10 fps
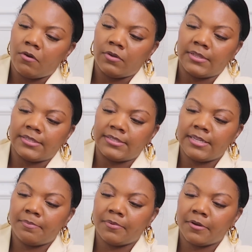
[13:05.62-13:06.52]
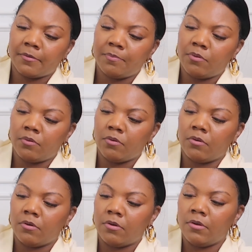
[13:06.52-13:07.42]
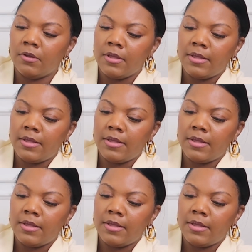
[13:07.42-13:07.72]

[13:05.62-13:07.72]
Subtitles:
on the zipper pull.